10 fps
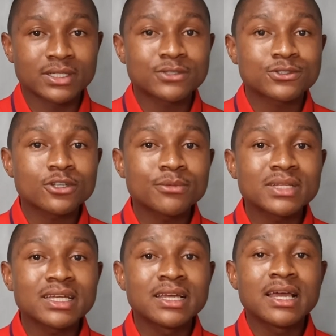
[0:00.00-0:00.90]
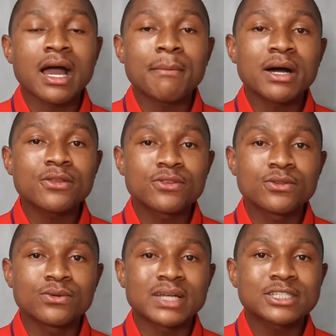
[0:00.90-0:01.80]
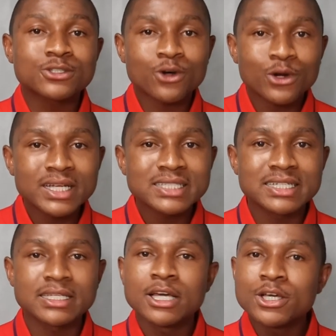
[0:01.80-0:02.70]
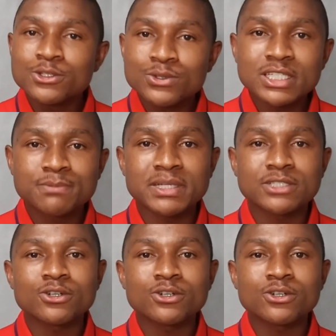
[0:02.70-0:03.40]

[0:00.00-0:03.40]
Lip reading: There's something about you that is connected to this person.